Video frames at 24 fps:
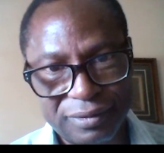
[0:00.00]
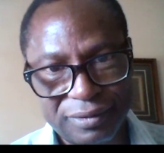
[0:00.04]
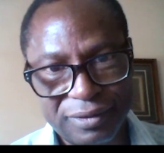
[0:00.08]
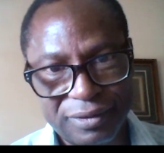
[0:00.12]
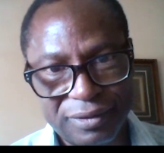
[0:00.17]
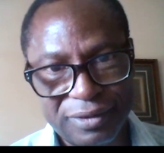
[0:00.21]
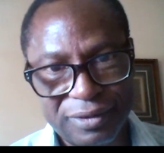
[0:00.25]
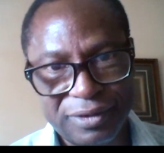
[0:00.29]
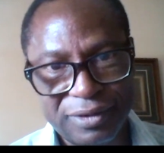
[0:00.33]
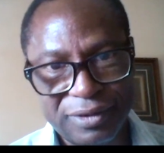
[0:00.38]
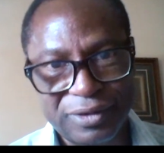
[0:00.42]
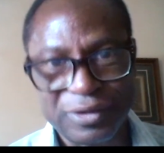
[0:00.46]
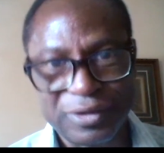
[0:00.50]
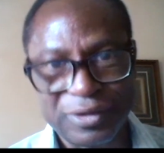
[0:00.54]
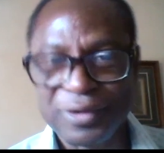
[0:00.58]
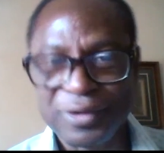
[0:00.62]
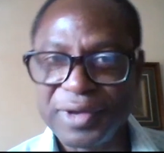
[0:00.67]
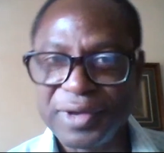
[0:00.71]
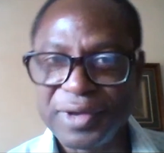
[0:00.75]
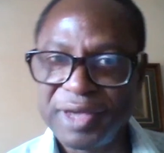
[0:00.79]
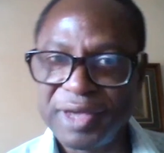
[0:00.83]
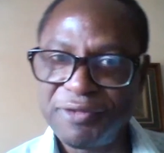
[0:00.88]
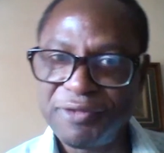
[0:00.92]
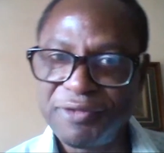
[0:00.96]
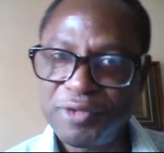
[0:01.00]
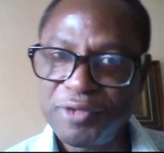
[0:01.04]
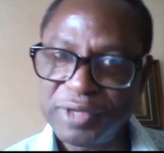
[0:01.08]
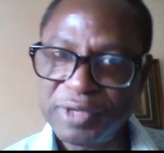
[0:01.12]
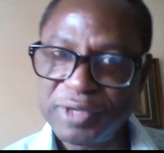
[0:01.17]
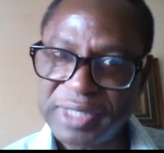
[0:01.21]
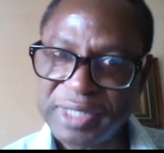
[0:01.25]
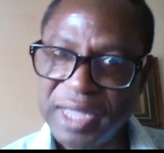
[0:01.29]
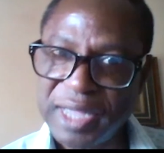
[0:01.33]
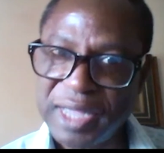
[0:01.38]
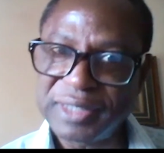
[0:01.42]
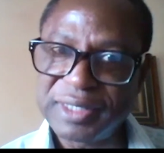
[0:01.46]
So if you're
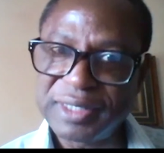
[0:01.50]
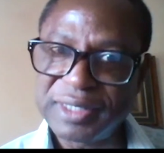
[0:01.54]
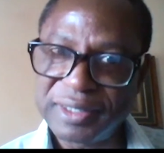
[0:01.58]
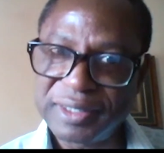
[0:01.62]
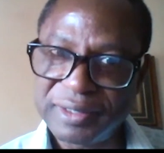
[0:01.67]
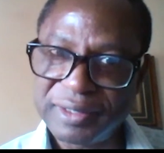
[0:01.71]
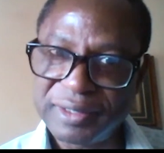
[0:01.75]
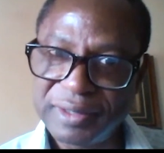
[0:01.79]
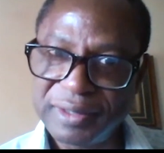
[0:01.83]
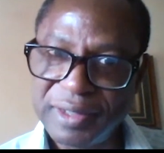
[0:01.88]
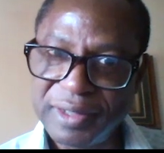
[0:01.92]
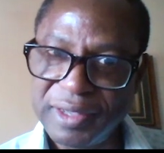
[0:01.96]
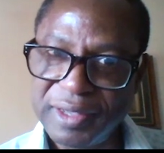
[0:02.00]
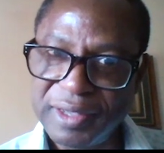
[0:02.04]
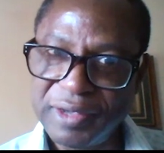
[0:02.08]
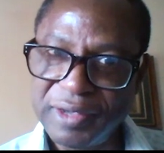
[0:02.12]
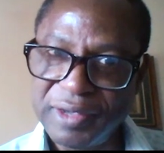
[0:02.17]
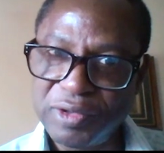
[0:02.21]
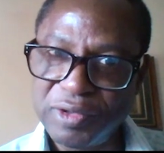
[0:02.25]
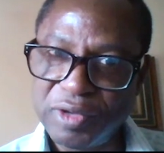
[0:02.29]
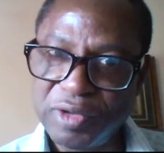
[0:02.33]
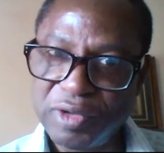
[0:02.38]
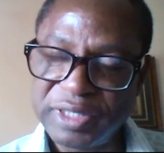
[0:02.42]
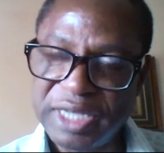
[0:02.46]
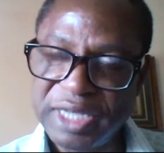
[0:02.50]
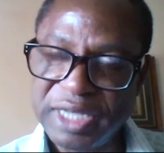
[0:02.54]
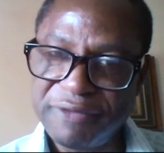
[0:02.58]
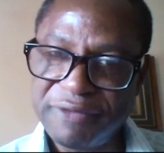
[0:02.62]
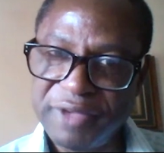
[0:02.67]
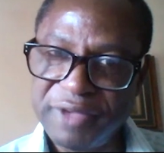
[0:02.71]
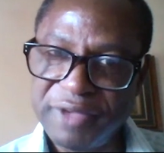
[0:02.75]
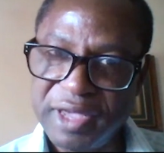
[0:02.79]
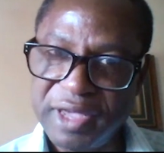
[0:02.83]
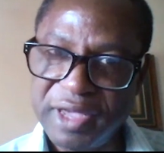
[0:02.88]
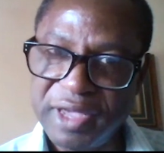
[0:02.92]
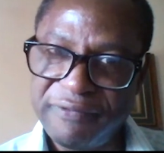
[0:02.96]
starting, you don't have
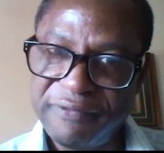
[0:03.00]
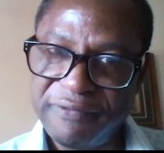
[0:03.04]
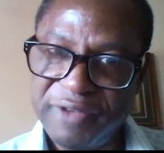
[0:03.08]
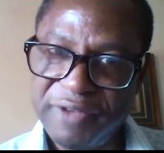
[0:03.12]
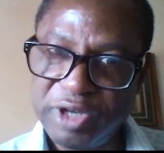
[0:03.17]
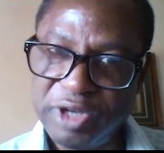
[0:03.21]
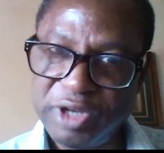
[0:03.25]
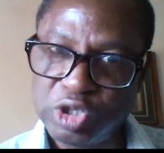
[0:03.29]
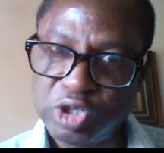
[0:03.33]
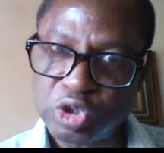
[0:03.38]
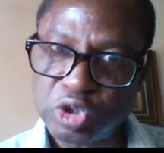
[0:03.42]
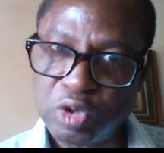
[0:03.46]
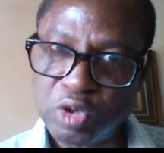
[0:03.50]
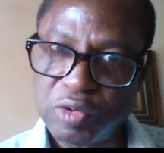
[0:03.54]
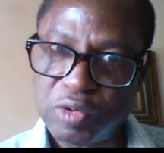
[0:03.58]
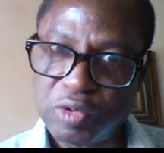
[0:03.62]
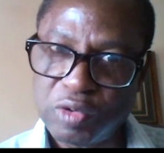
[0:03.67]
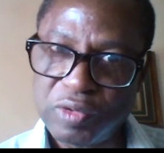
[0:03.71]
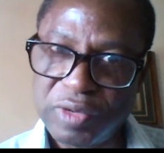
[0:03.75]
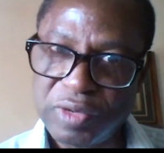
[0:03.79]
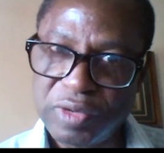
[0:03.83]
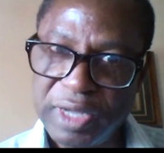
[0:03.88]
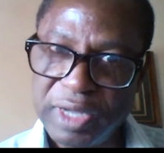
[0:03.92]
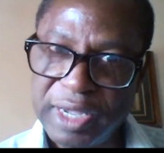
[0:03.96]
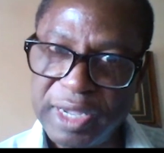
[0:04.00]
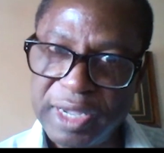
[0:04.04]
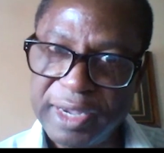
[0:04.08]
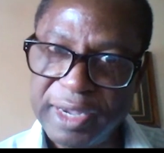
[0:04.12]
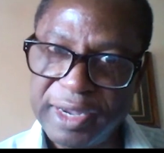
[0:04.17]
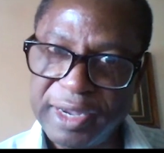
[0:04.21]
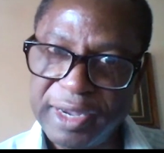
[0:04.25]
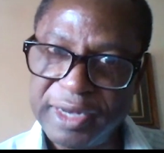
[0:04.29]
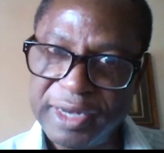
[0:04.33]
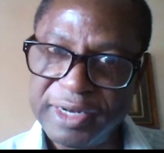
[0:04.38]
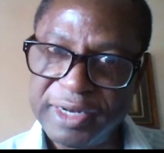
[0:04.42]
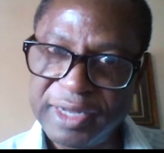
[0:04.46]
a very strong
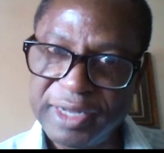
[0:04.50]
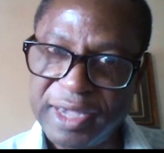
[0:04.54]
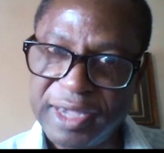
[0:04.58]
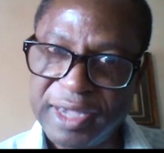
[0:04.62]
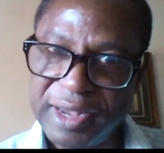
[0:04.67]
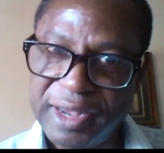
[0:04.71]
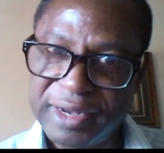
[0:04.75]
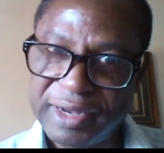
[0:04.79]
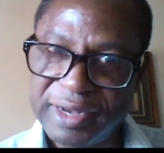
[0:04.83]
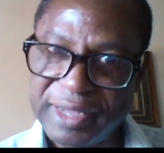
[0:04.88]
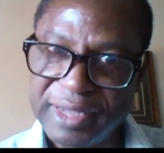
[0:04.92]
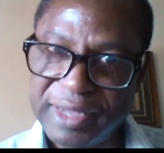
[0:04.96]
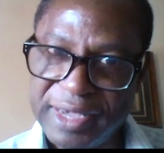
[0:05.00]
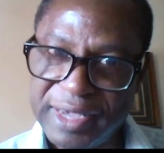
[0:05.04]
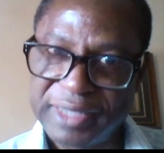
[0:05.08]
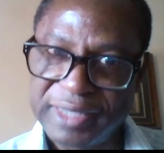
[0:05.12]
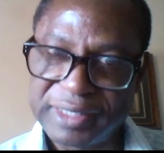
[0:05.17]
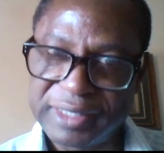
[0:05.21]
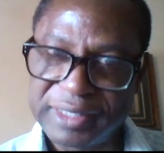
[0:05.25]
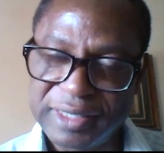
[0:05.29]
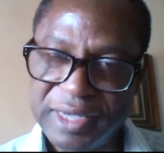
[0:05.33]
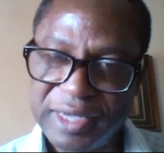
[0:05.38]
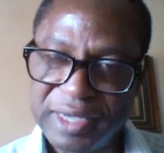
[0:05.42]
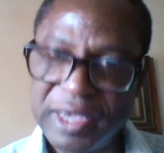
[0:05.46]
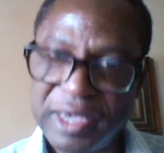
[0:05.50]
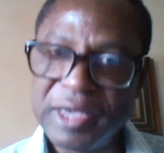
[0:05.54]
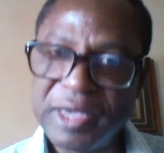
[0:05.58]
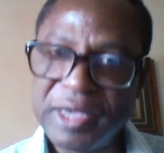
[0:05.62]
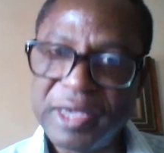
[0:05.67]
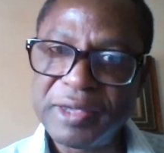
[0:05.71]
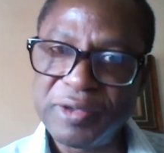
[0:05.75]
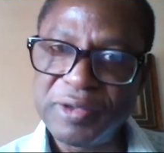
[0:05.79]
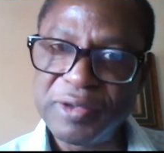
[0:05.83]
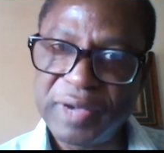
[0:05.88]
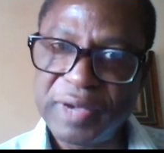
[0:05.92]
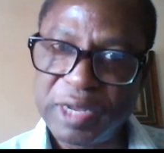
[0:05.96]
clinical case,
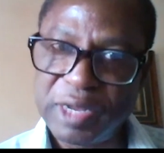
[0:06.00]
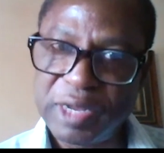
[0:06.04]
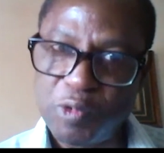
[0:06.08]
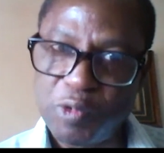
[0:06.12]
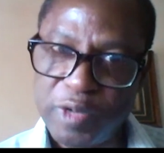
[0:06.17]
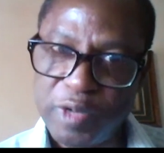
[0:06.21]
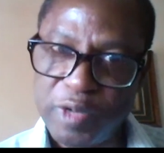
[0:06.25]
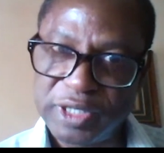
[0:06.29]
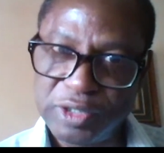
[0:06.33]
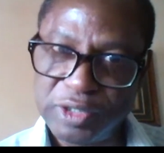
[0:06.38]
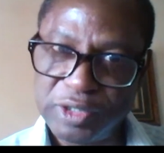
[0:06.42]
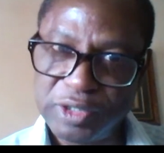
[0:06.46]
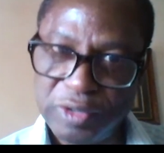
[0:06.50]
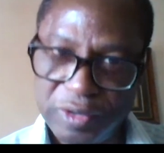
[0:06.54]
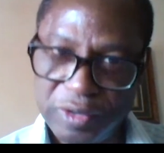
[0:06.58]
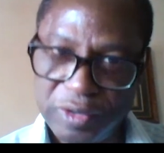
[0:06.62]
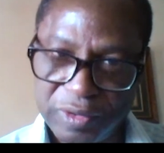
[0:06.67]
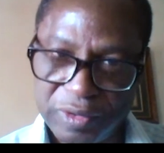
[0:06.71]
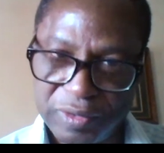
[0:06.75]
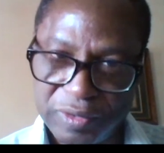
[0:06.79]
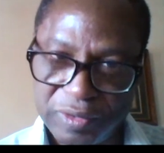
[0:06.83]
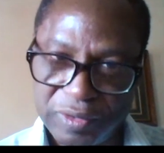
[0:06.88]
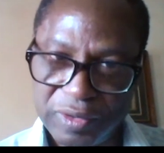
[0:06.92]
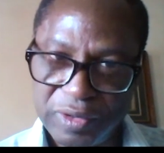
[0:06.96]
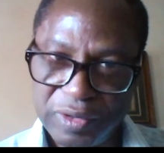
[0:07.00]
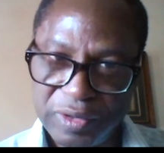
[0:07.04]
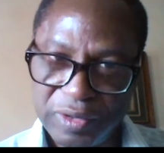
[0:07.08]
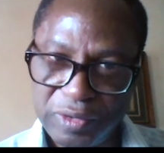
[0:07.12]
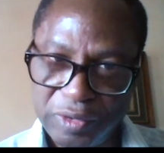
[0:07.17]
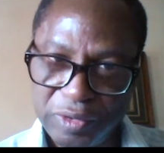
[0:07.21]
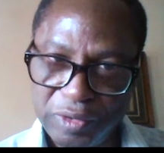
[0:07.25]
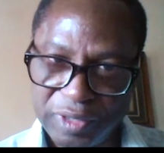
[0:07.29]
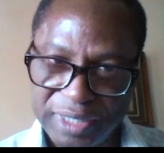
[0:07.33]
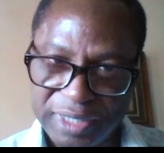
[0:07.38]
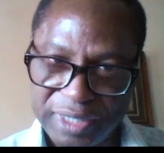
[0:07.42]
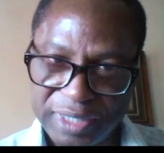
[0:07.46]
you can waste your
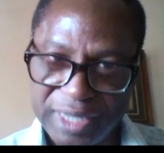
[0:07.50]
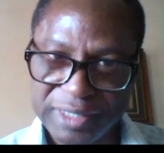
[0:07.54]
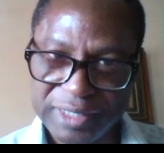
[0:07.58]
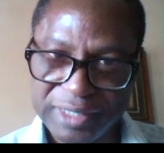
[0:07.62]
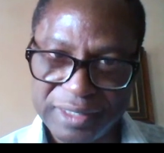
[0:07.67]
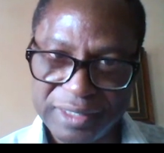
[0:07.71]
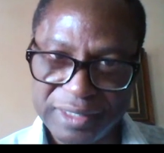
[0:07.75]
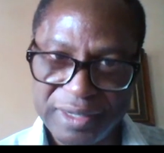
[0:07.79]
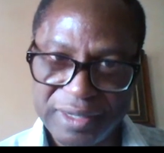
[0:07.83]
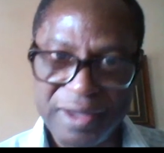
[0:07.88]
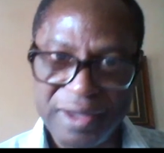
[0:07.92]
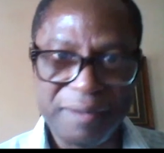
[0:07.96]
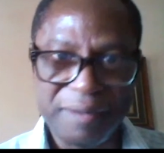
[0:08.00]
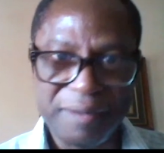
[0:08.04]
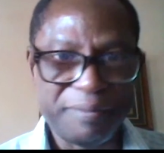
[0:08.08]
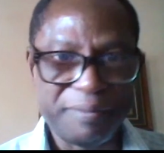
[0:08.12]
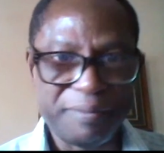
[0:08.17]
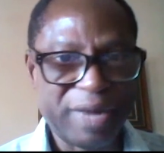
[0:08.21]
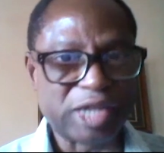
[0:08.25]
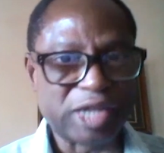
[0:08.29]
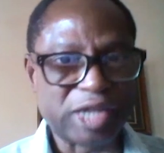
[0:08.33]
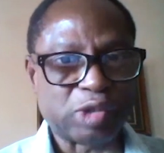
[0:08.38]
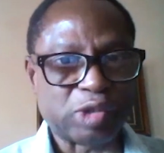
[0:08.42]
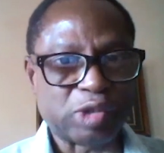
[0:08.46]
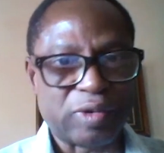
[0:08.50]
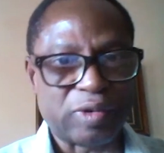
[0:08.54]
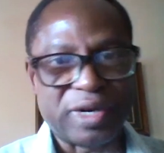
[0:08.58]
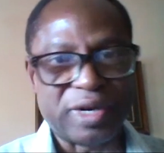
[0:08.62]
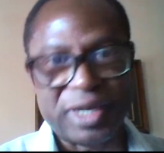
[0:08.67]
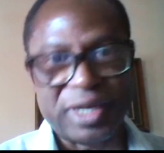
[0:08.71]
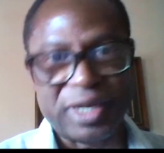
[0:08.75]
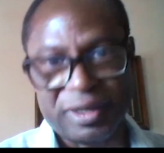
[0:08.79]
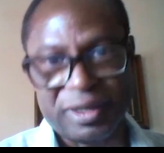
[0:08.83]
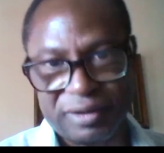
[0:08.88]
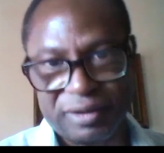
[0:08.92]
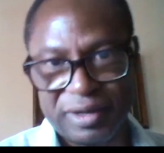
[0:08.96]
test by
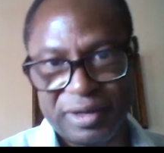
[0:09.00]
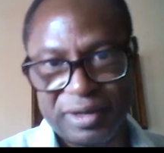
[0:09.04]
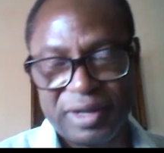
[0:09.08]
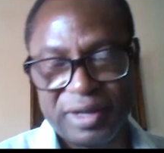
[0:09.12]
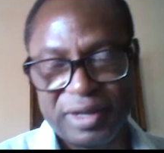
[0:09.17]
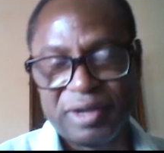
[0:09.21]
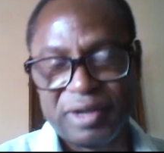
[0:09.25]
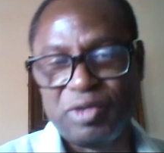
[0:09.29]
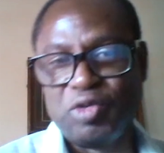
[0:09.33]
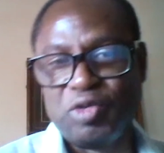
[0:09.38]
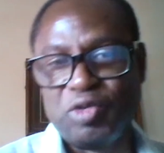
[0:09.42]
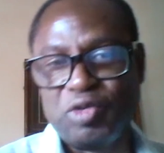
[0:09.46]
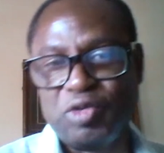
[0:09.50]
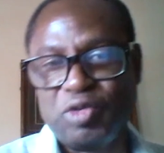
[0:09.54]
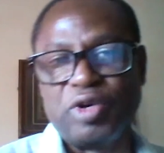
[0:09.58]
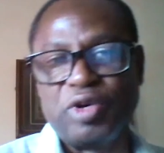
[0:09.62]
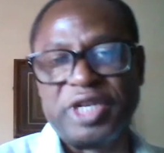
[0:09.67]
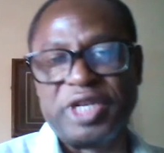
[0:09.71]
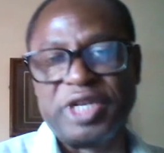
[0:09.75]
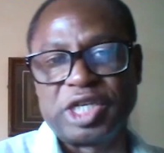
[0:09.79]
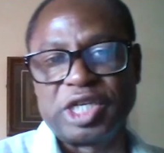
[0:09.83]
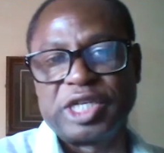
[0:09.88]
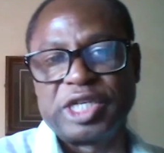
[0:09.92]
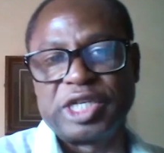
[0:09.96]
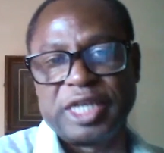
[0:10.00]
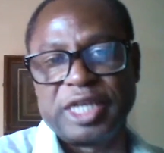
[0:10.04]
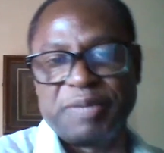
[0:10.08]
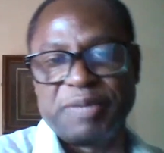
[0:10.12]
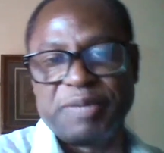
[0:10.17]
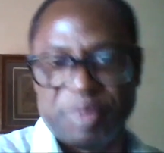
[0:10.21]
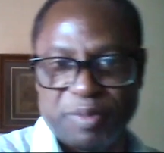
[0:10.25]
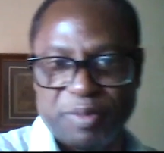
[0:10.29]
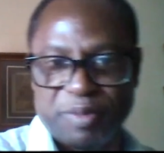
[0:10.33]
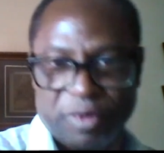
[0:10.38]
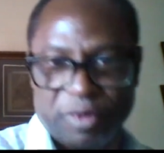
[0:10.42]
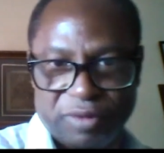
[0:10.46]
screening no necessary
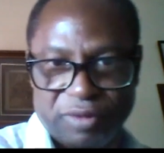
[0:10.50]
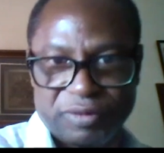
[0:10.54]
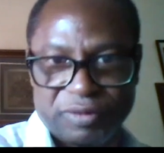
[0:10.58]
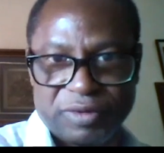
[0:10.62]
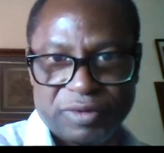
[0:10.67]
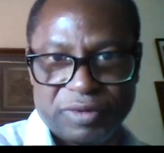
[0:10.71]
people.